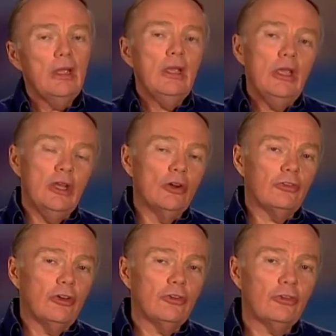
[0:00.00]
You know,
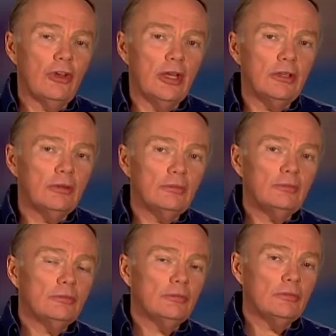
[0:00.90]
Jesus said,
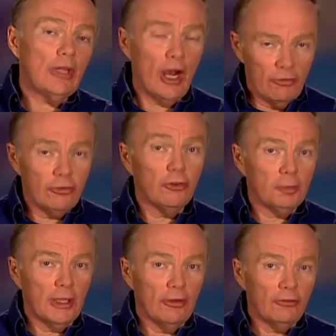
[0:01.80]
the harvest is
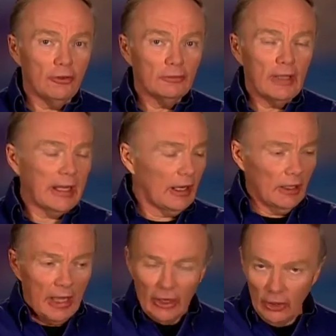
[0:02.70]
plentiful. I got a
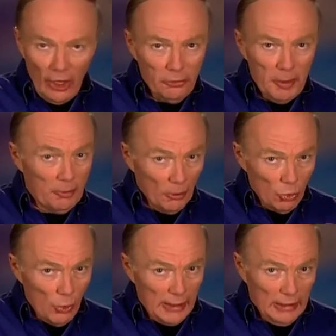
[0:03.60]
lot of lost people
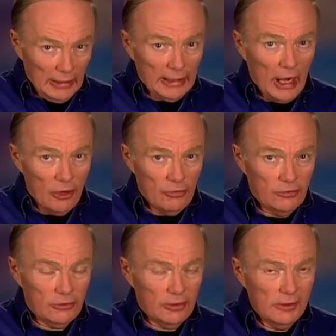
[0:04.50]
ready like
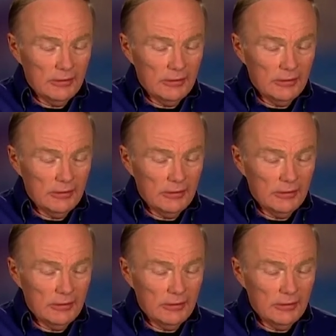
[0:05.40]
harvest,